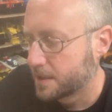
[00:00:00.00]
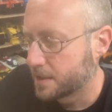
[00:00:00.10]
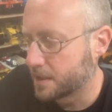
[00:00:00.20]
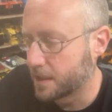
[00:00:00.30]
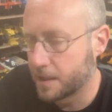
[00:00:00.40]

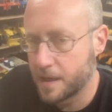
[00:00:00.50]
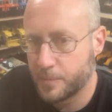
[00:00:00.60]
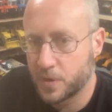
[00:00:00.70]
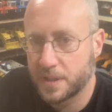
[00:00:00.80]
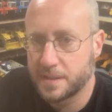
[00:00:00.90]
I'm
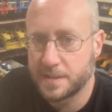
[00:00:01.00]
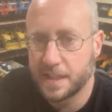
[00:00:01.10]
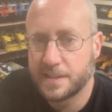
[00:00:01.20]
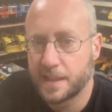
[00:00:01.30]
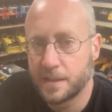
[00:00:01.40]
really
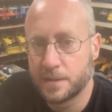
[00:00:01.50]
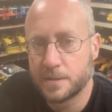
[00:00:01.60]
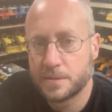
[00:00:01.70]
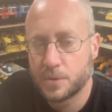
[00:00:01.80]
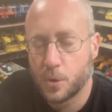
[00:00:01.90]

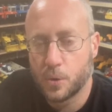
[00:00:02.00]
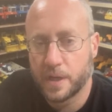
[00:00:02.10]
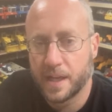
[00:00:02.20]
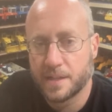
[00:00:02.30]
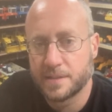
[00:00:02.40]
detail
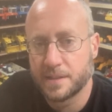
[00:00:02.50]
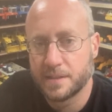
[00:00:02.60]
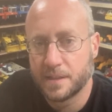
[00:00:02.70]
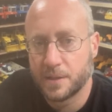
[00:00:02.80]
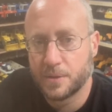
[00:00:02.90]
oriented,
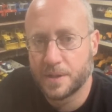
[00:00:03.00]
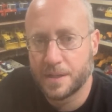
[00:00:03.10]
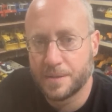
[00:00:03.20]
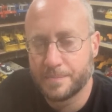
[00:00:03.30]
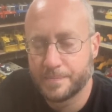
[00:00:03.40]

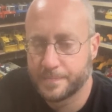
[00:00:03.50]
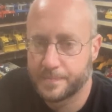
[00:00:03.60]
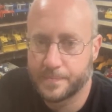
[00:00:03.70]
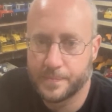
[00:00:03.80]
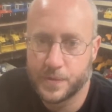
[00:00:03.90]

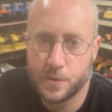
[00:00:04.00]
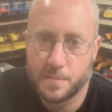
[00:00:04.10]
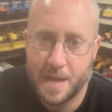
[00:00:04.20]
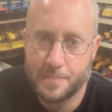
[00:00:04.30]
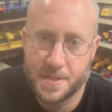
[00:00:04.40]
due to
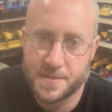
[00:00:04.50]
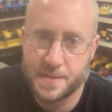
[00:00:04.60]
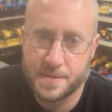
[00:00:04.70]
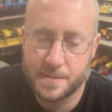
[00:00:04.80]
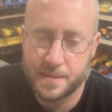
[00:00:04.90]
my
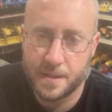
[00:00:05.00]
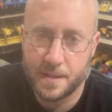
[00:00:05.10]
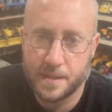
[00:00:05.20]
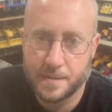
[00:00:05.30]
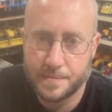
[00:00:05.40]
business.
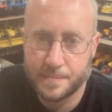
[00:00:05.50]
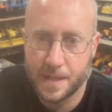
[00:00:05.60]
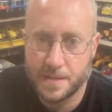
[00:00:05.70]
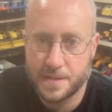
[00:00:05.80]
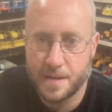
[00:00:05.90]
Like
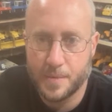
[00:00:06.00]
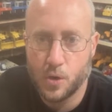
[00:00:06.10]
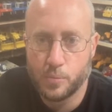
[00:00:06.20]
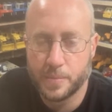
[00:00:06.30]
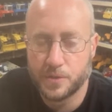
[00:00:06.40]
I said, I'm a
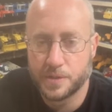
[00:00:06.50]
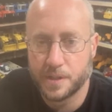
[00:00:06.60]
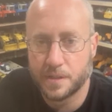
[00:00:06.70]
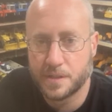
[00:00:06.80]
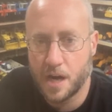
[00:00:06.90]
home
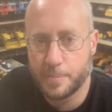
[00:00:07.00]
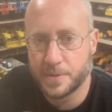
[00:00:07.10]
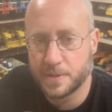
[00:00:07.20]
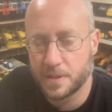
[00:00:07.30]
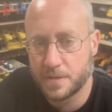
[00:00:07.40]
builder,
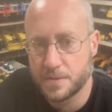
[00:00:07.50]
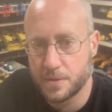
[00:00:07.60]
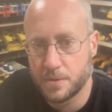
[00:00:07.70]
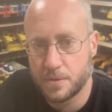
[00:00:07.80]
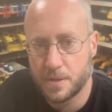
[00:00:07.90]
carpenter,
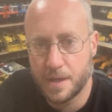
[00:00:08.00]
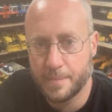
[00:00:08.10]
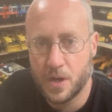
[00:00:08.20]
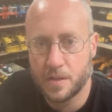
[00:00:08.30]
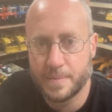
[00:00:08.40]
so I'm
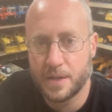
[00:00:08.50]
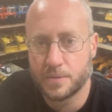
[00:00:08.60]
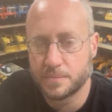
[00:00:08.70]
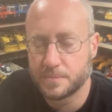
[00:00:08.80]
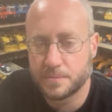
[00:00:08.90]
all
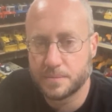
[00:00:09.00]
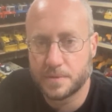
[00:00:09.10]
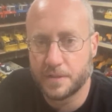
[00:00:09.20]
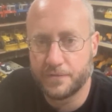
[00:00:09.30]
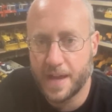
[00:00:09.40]
about
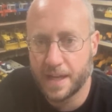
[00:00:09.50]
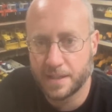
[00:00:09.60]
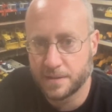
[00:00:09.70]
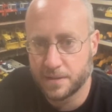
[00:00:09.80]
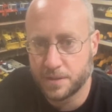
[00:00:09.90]
the
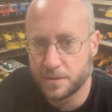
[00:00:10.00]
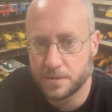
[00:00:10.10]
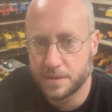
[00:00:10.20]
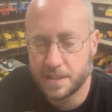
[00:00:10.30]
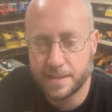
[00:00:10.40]
fine little
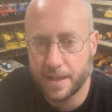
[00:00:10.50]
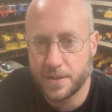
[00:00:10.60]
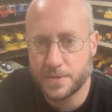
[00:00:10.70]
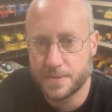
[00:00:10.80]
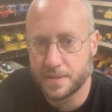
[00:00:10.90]

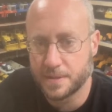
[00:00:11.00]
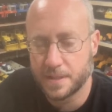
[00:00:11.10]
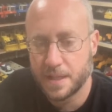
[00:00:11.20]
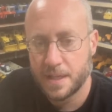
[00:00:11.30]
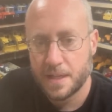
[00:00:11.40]
details, and
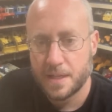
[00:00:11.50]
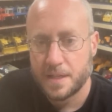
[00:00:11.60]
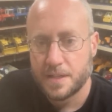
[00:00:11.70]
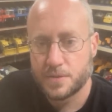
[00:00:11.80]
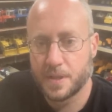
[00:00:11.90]

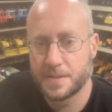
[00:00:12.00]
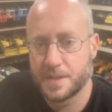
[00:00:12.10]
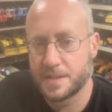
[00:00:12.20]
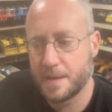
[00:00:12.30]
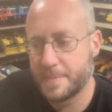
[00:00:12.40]
things
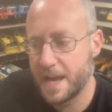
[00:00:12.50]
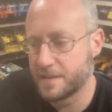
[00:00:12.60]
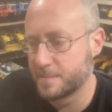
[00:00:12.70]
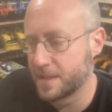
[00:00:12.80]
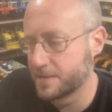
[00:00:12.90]
like that bother me.